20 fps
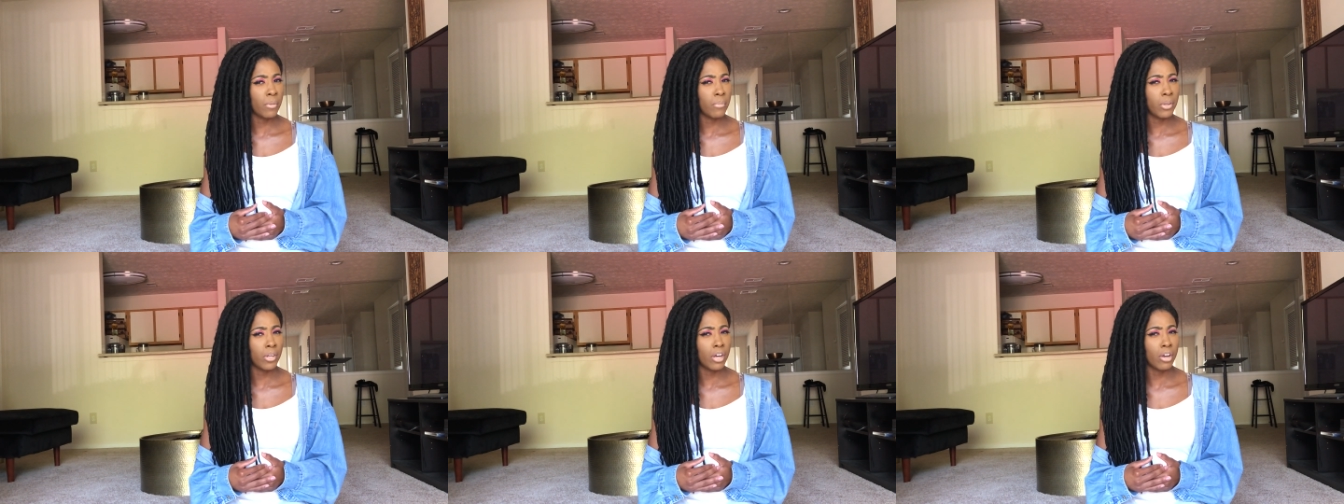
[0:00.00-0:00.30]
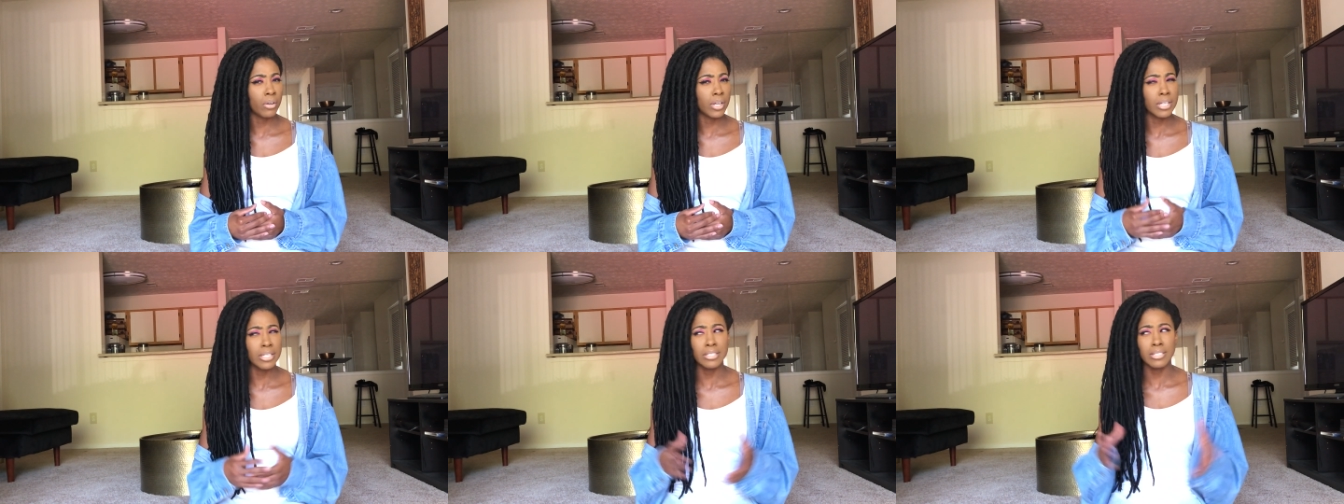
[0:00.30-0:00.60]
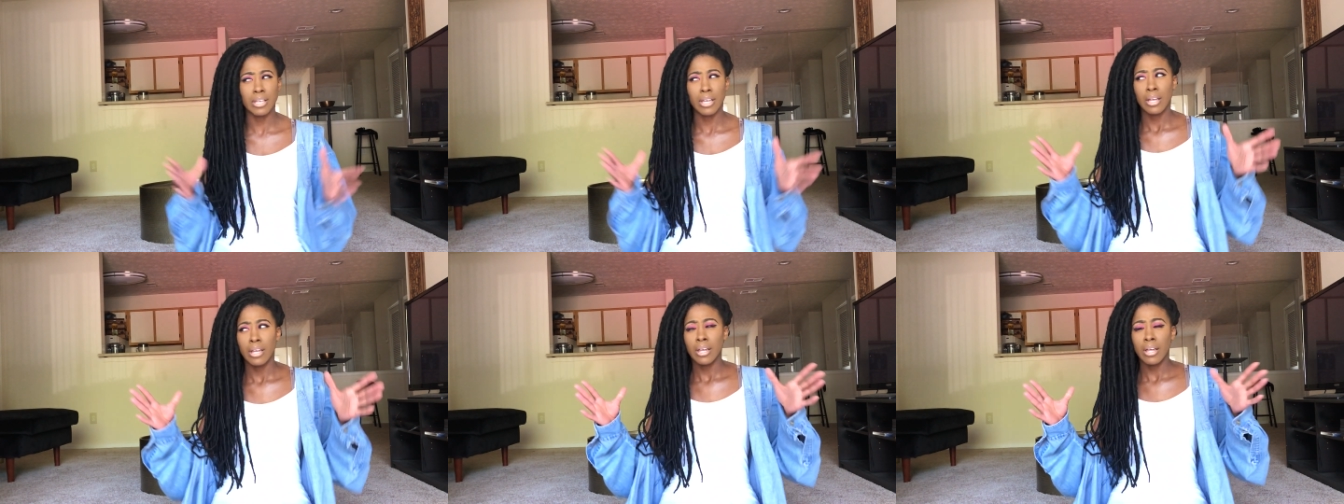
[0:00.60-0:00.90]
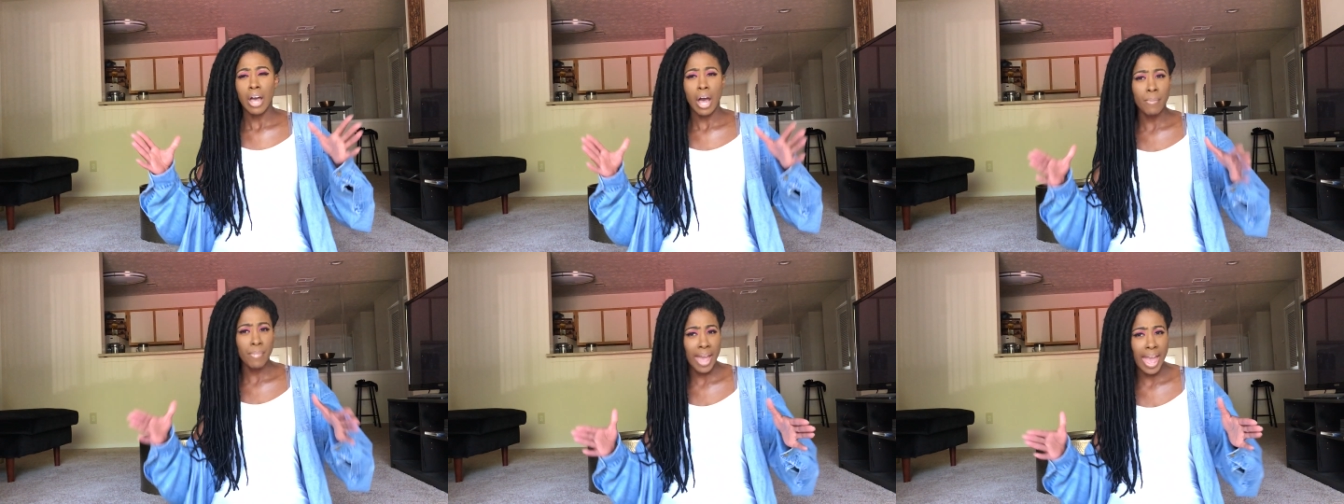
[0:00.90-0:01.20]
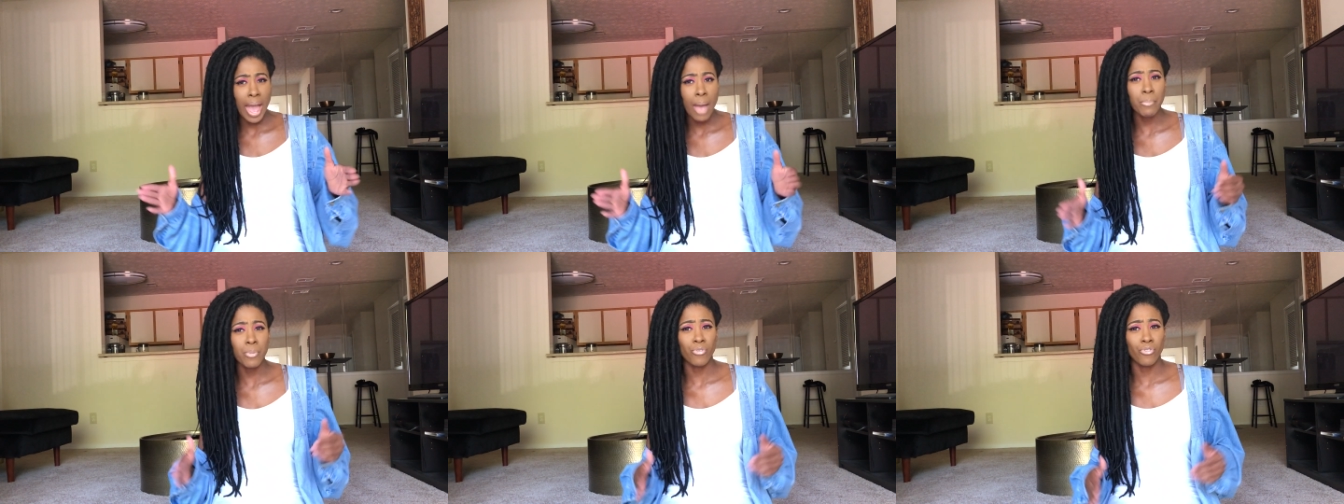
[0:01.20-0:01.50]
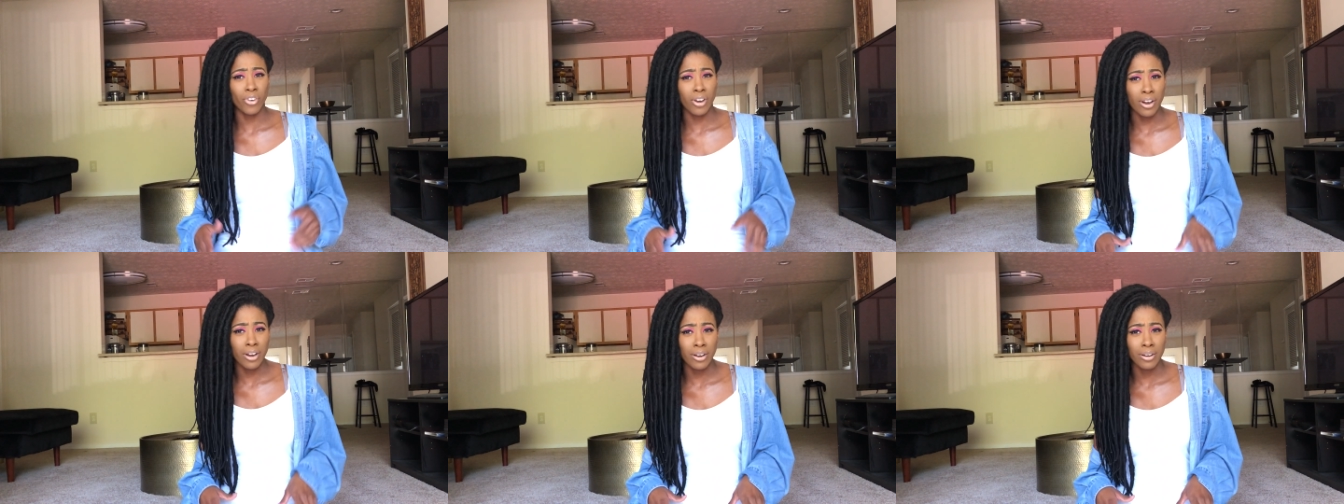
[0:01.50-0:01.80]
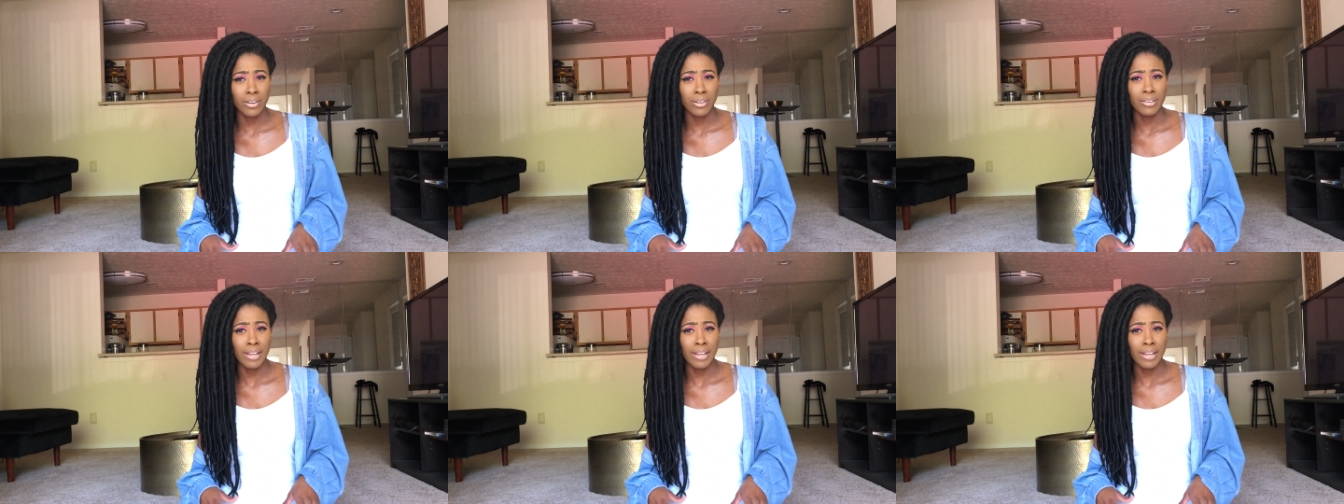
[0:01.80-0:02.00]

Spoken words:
because I'm happy for her.